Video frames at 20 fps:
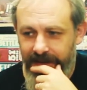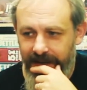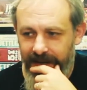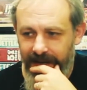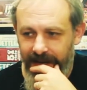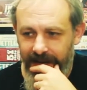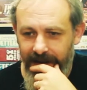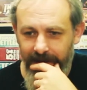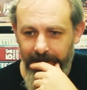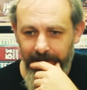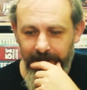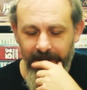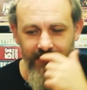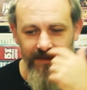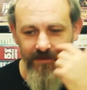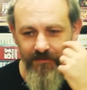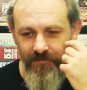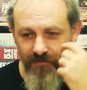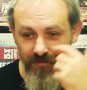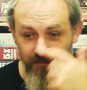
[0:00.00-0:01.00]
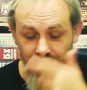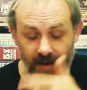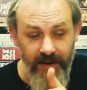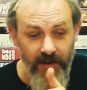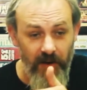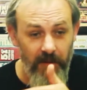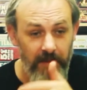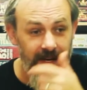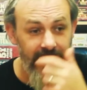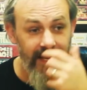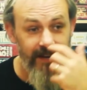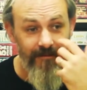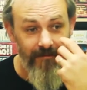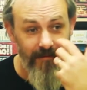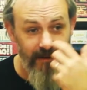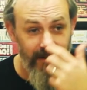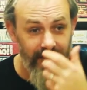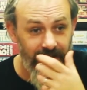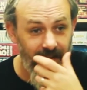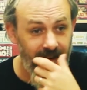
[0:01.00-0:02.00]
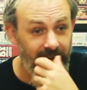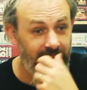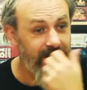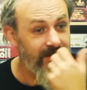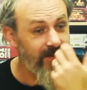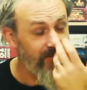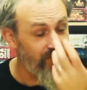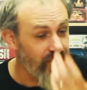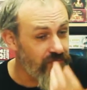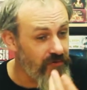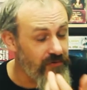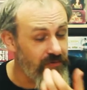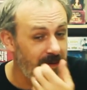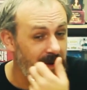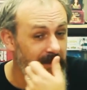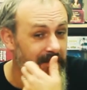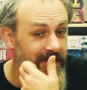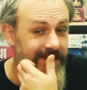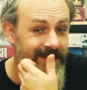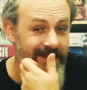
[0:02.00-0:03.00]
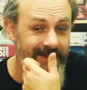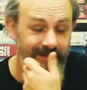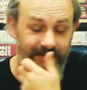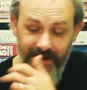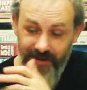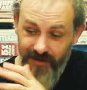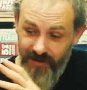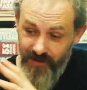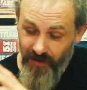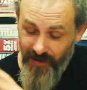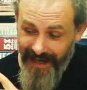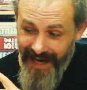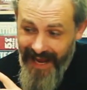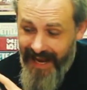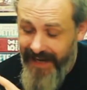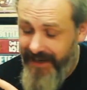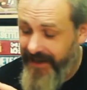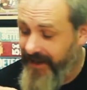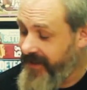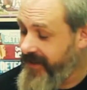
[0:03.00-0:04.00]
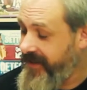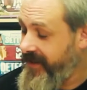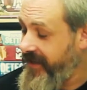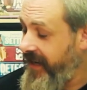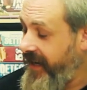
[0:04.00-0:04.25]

Um, great comedy, really funny. Some rude moments. It's great. It's John Landis.